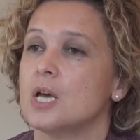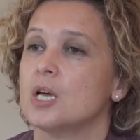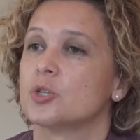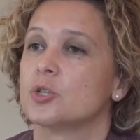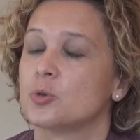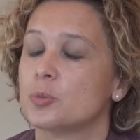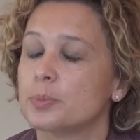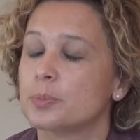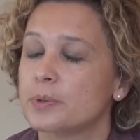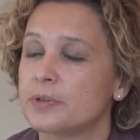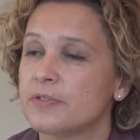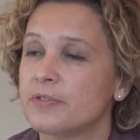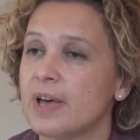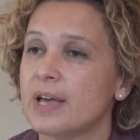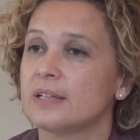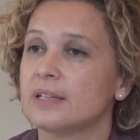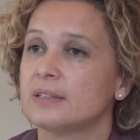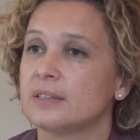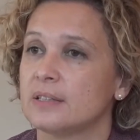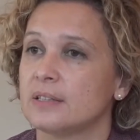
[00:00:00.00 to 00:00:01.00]
To
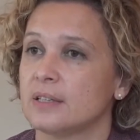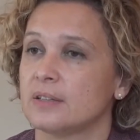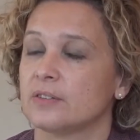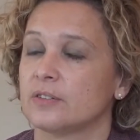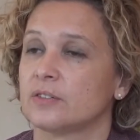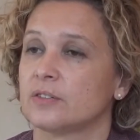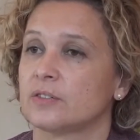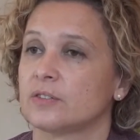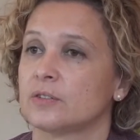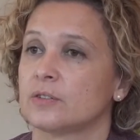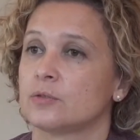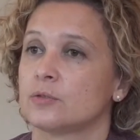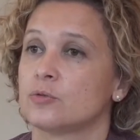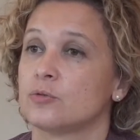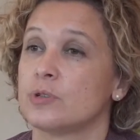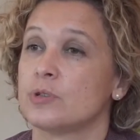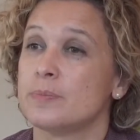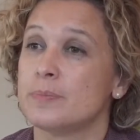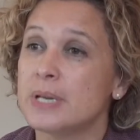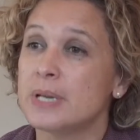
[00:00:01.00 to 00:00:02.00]
prevent this, to
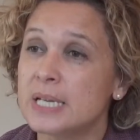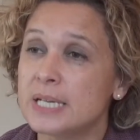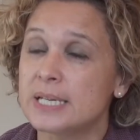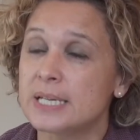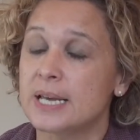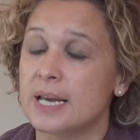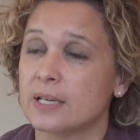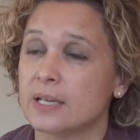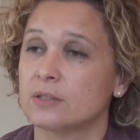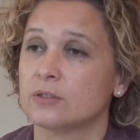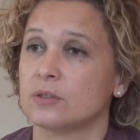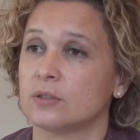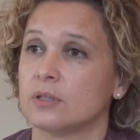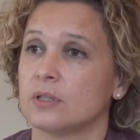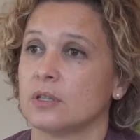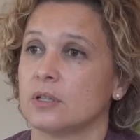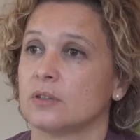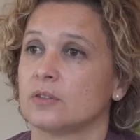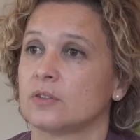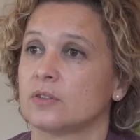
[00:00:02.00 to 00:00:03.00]
remediate to
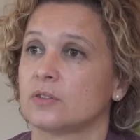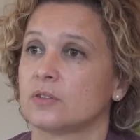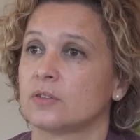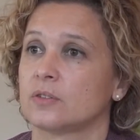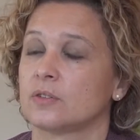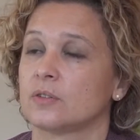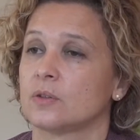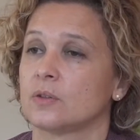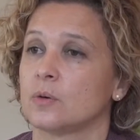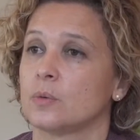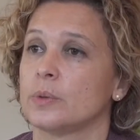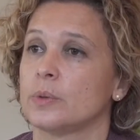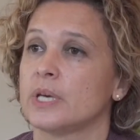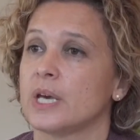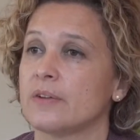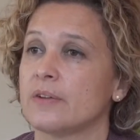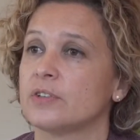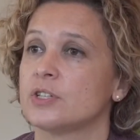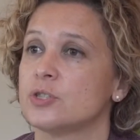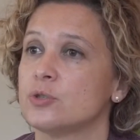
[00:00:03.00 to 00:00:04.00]
this, we
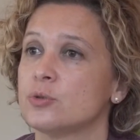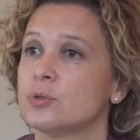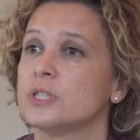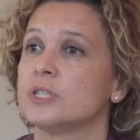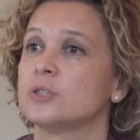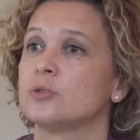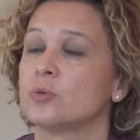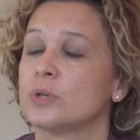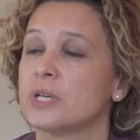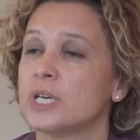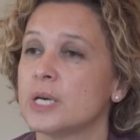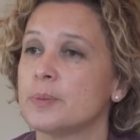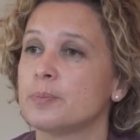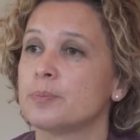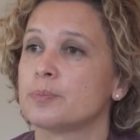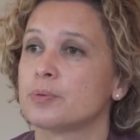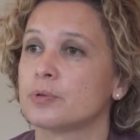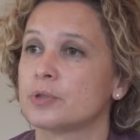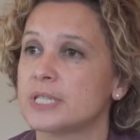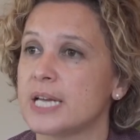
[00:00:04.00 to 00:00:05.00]
have a duty to
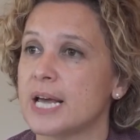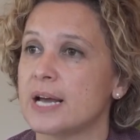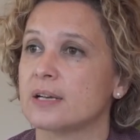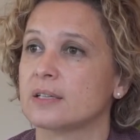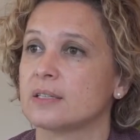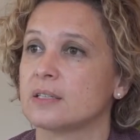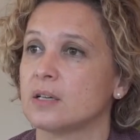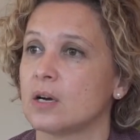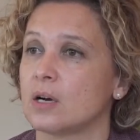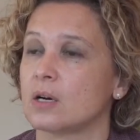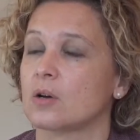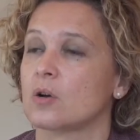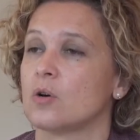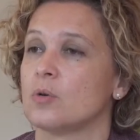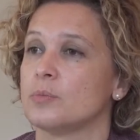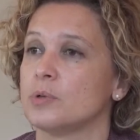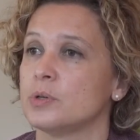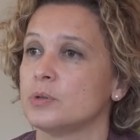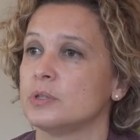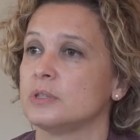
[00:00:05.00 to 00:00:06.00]
keep protecting our
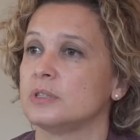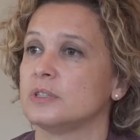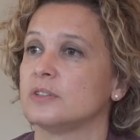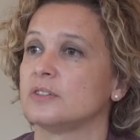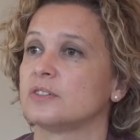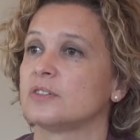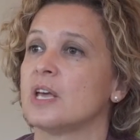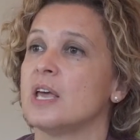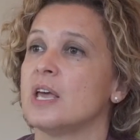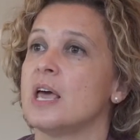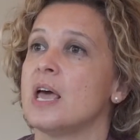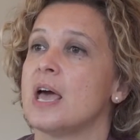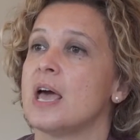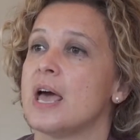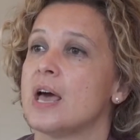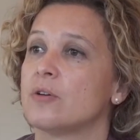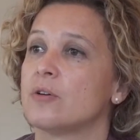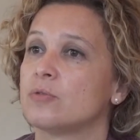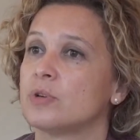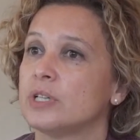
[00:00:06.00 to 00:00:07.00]
communities
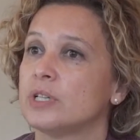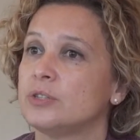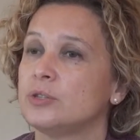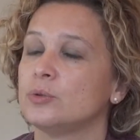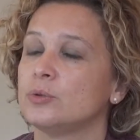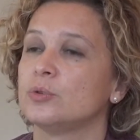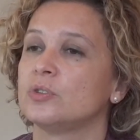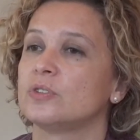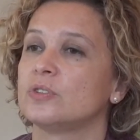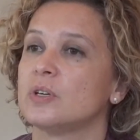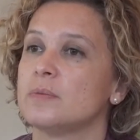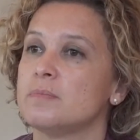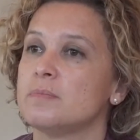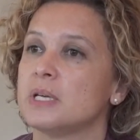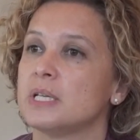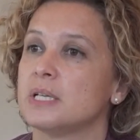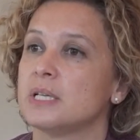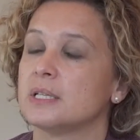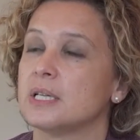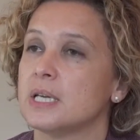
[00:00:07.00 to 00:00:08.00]
and reduce the
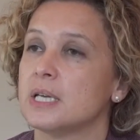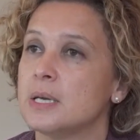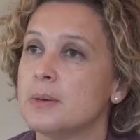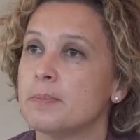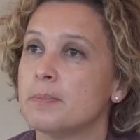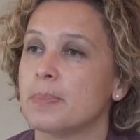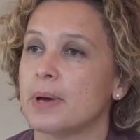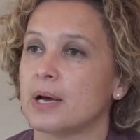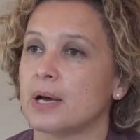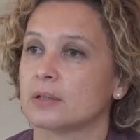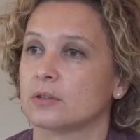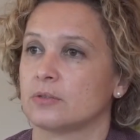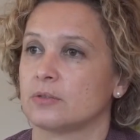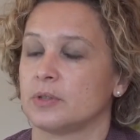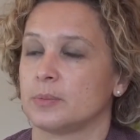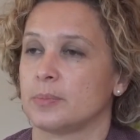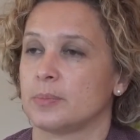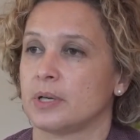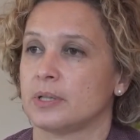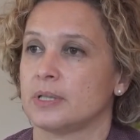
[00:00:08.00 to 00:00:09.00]
immediate impact of
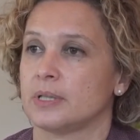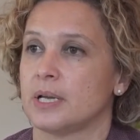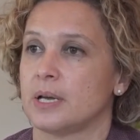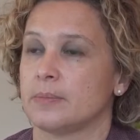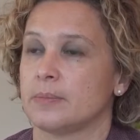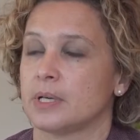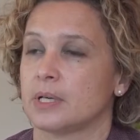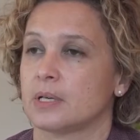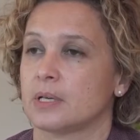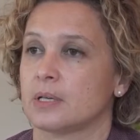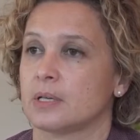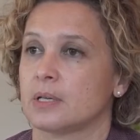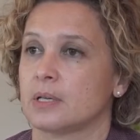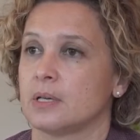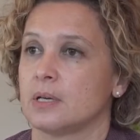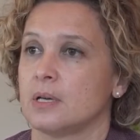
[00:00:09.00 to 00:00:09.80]
the pandemic.